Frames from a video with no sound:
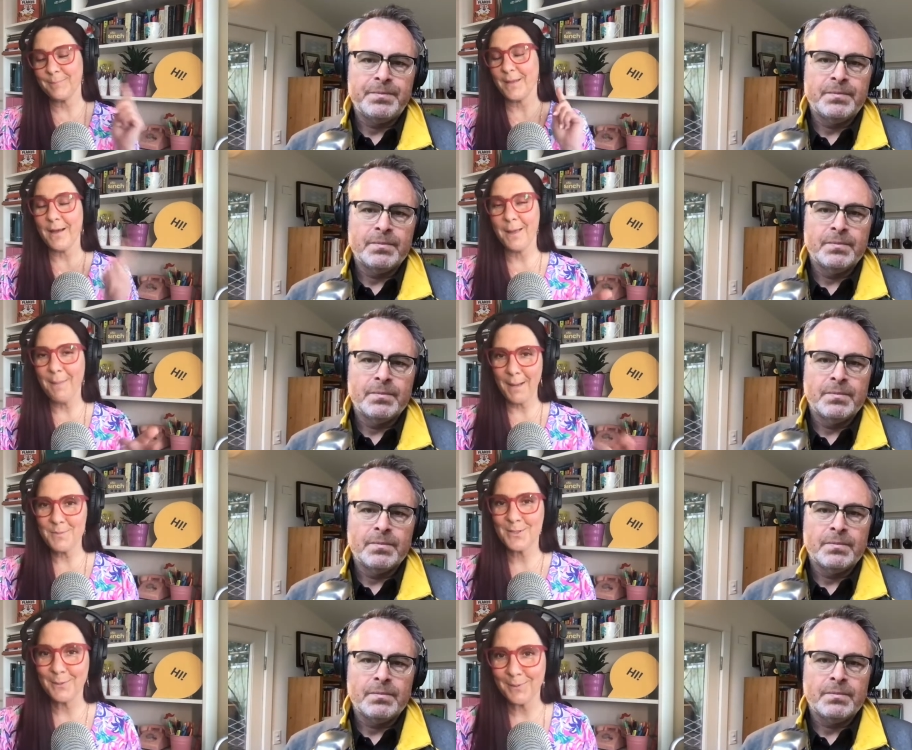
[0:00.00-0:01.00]
Speaker 1: I am
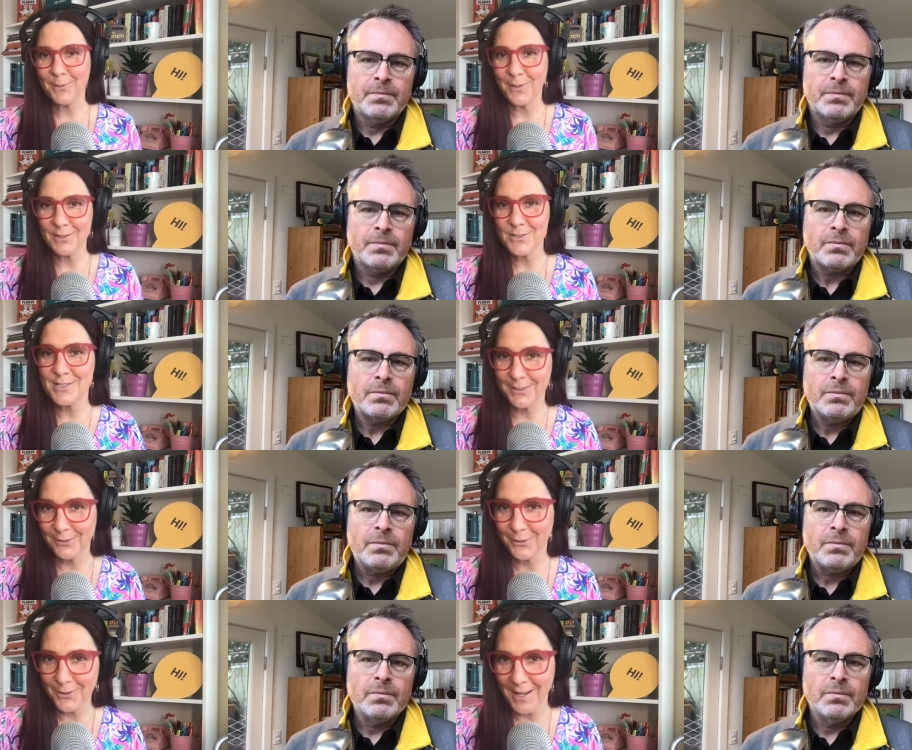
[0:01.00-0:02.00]
absolutely going to steal
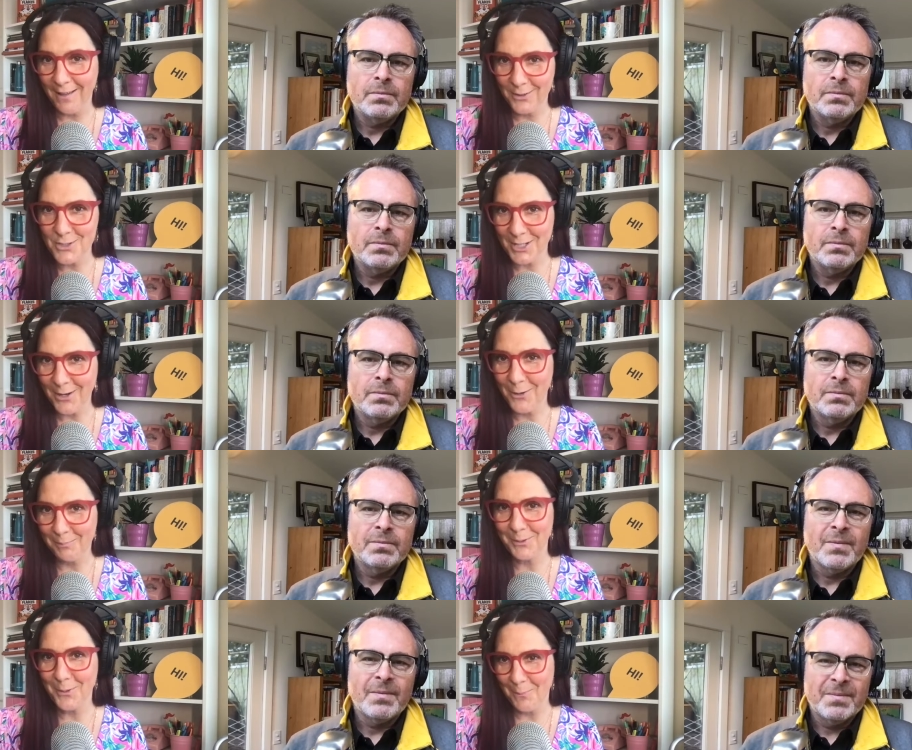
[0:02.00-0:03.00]
your analogy. I hope
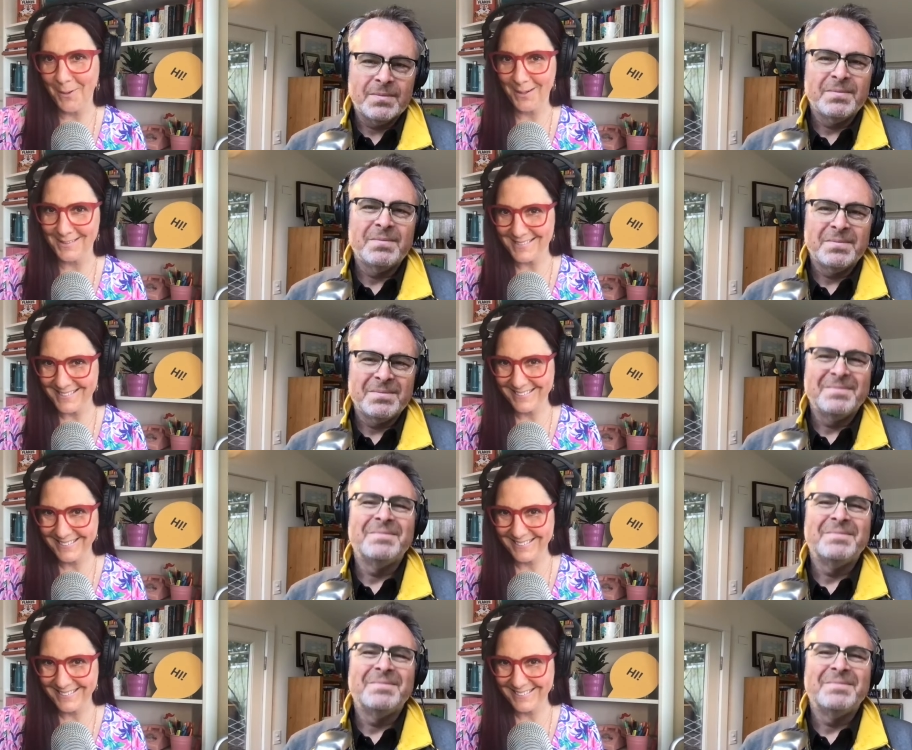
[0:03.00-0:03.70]
you don't mind.